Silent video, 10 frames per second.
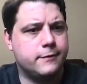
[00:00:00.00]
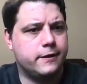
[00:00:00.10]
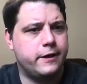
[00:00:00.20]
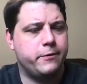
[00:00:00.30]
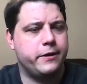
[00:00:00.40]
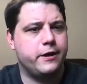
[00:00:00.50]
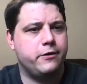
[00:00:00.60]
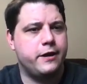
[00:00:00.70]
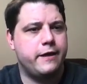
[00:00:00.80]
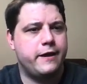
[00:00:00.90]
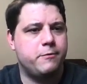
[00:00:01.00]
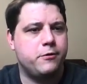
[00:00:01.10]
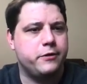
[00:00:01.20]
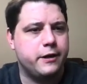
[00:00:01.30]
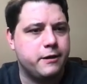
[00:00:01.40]
There we go. Now that
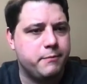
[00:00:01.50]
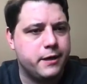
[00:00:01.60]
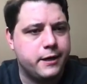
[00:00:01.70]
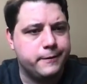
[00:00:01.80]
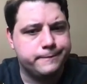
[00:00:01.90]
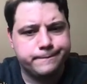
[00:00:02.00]
won't get committed.